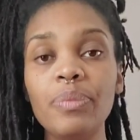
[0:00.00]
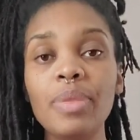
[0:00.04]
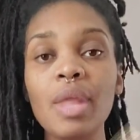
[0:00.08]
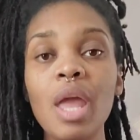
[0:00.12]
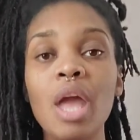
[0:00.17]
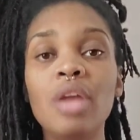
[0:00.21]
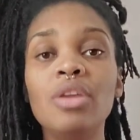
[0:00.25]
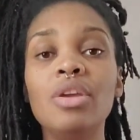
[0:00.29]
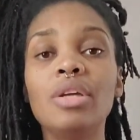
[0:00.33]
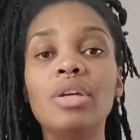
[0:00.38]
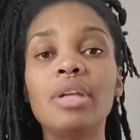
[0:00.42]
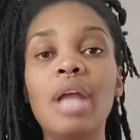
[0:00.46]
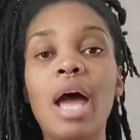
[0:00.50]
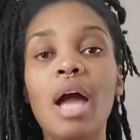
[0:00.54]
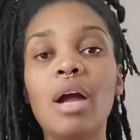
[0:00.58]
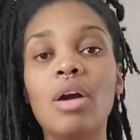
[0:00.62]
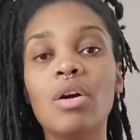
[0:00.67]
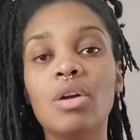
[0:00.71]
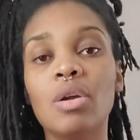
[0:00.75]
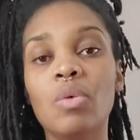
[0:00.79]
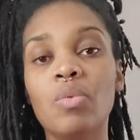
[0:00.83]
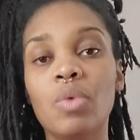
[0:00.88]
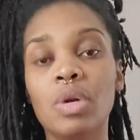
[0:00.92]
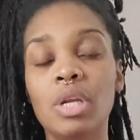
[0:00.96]
And you're not
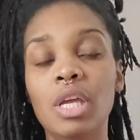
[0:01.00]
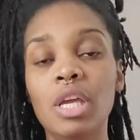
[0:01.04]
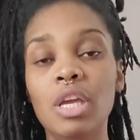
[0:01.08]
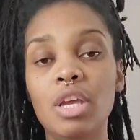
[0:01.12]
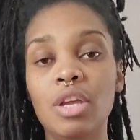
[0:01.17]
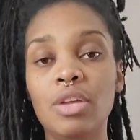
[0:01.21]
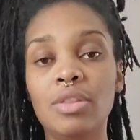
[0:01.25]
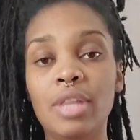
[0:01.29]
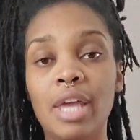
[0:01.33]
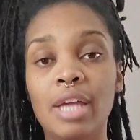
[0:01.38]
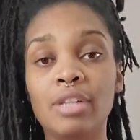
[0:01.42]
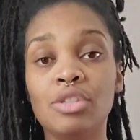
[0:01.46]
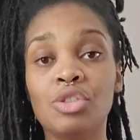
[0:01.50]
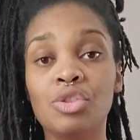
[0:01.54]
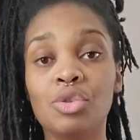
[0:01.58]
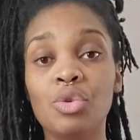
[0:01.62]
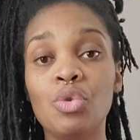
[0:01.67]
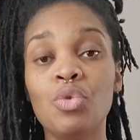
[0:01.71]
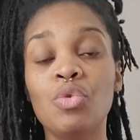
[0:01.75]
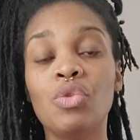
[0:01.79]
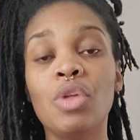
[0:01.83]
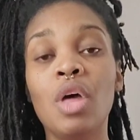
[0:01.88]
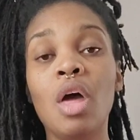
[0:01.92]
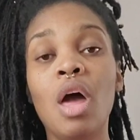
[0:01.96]
going to want to hear that
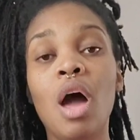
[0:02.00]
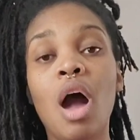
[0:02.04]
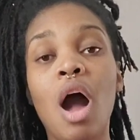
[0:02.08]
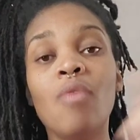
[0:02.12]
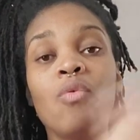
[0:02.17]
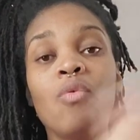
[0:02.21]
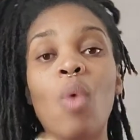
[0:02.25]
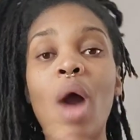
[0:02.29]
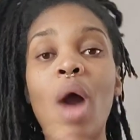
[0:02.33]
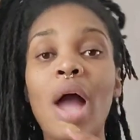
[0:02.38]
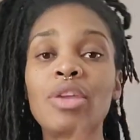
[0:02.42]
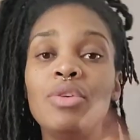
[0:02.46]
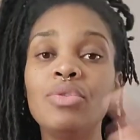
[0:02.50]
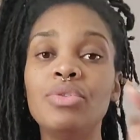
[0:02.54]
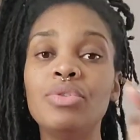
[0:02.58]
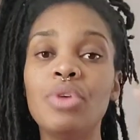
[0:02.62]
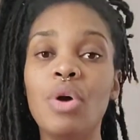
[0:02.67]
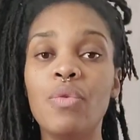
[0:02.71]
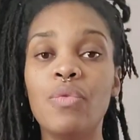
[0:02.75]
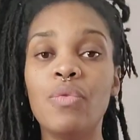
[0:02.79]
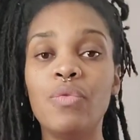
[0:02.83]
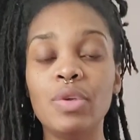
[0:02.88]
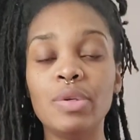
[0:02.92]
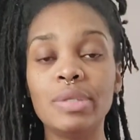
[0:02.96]
truth of why you
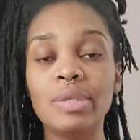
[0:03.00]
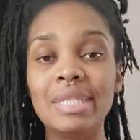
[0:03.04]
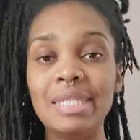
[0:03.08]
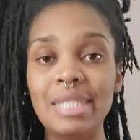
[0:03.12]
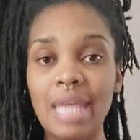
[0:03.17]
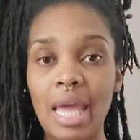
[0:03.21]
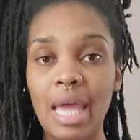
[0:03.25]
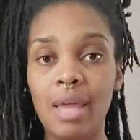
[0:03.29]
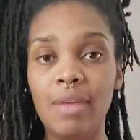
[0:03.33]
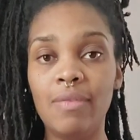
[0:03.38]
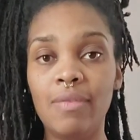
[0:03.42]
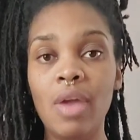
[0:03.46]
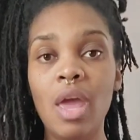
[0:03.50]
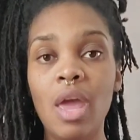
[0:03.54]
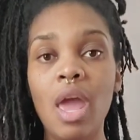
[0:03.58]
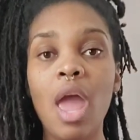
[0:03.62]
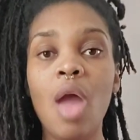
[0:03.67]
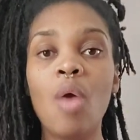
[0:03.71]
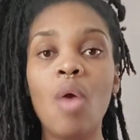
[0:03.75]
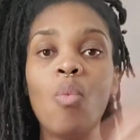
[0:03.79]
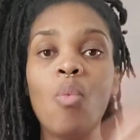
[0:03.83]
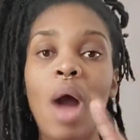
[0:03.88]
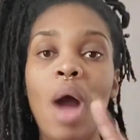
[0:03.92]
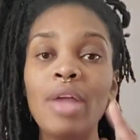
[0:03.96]
don't feel safe.
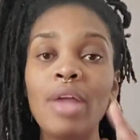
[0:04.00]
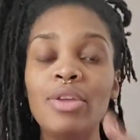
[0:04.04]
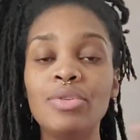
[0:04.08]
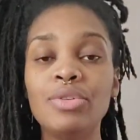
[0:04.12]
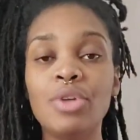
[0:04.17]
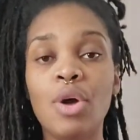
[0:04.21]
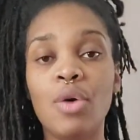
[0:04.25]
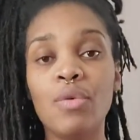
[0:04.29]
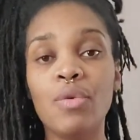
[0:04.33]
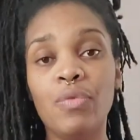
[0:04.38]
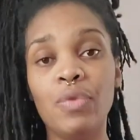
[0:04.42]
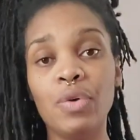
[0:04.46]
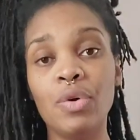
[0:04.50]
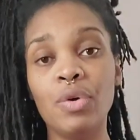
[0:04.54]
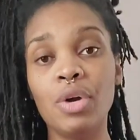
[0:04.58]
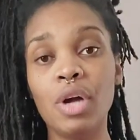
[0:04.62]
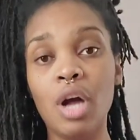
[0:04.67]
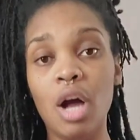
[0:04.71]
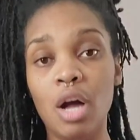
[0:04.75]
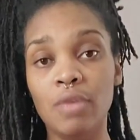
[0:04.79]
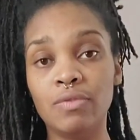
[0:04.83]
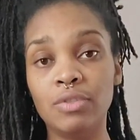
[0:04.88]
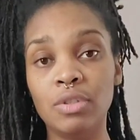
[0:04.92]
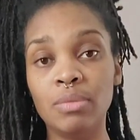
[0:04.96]
And why you don't feel
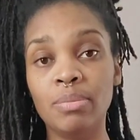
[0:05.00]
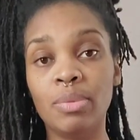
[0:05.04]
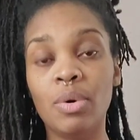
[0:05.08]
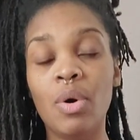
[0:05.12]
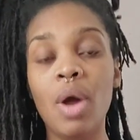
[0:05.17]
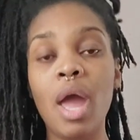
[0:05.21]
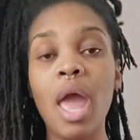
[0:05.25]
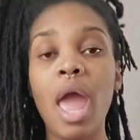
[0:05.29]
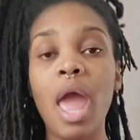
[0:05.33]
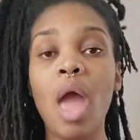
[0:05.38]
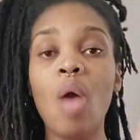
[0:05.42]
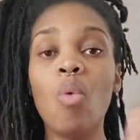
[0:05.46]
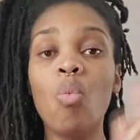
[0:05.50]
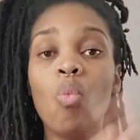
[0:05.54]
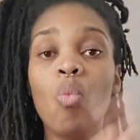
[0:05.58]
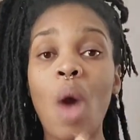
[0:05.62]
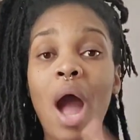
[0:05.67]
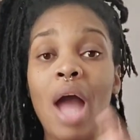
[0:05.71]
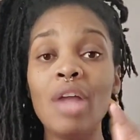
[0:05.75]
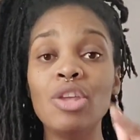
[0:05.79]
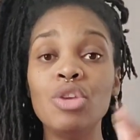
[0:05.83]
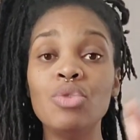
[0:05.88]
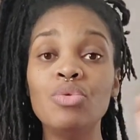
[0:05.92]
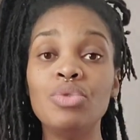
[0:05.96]
comfortable. And
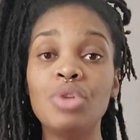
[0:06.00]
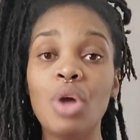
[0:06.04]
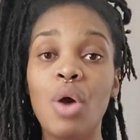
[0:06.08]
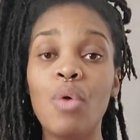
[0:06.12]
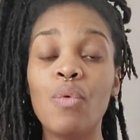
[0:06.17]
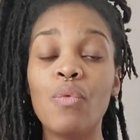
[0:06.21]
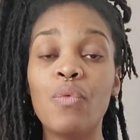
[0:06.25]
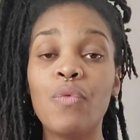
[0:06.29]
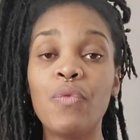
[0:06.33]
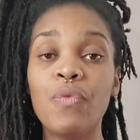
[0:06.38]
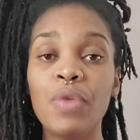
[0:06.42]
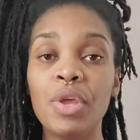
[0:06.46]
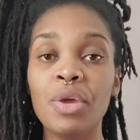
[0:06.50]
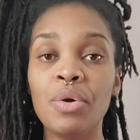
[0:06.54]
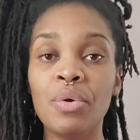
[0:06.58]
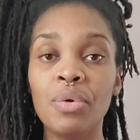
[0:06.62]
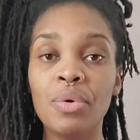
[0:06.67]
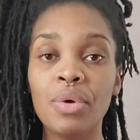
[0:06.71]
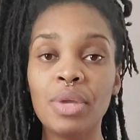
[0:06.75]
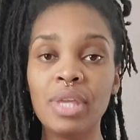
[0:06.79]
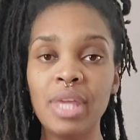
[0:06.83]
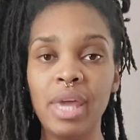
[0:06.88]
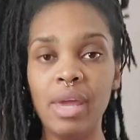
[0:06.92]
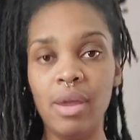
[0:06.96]
why you don't
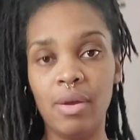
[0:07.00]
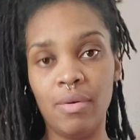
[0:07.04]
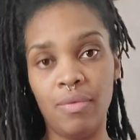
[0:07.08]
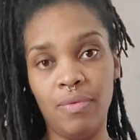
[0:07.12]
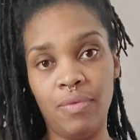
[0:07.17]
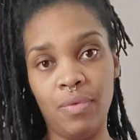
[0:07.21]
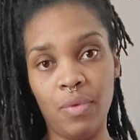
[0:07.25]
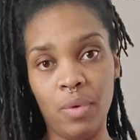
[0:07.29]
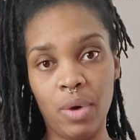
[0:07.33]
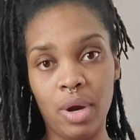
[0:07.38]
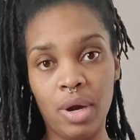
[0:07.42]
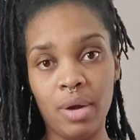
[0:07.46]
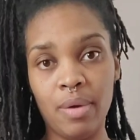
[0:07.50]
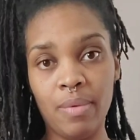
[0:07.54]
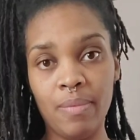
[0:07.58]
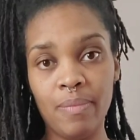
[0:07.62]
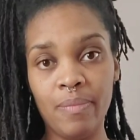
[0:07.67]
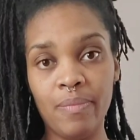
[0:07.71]
feel cared for.